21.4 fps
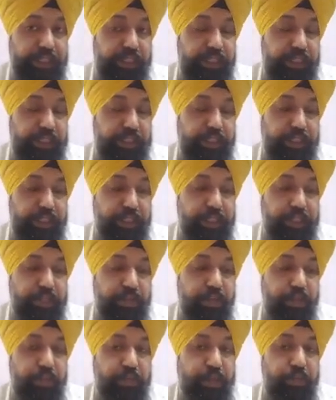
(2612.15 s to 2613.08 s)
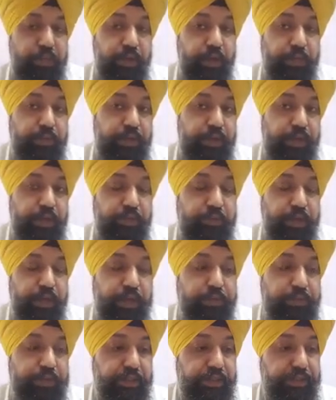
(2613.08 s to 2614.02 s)
It's not a monopoly of any
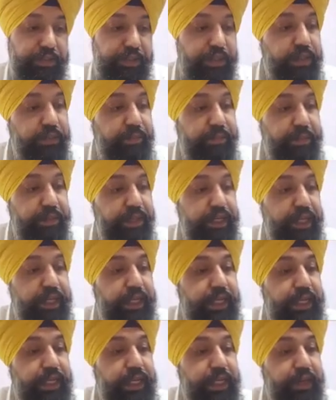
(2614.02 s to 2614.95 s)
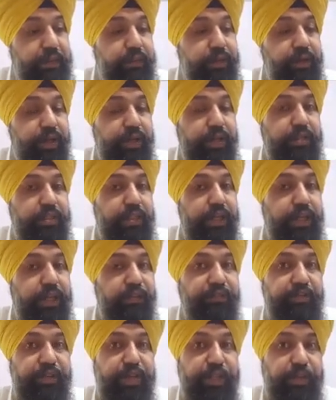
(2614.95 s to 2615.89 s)
person. Because
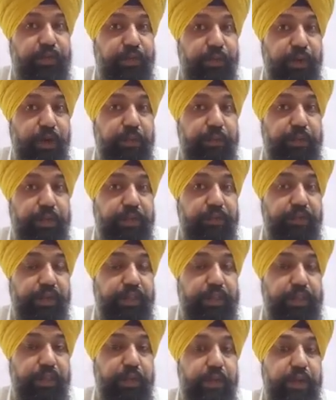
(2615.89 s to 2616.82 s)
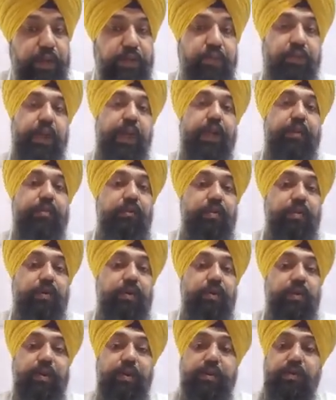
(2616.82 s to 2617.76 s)
if there is a monopoly, for example, if I am owner
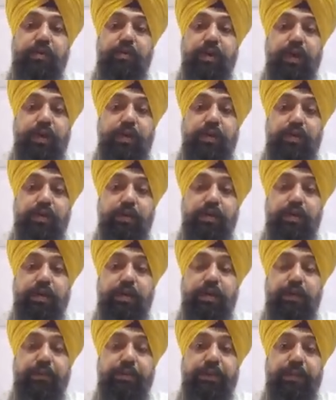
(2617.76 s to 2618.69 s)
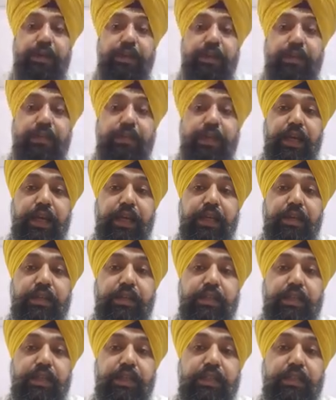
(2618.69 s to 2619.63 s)
or you are the owner, then
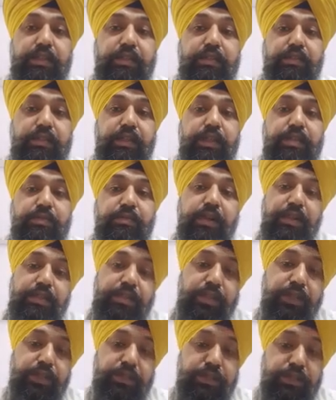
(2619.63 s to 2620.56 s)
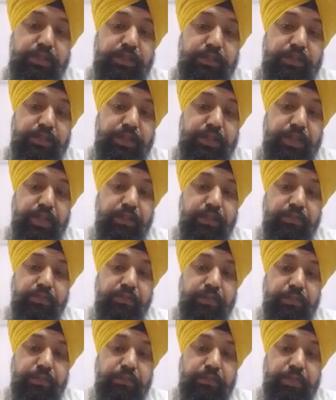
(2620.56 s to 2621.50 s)
there is, what is the need of
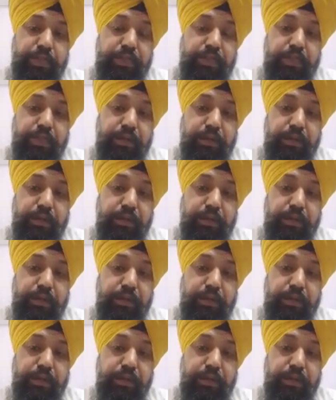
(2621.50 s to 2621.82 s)
a meeting?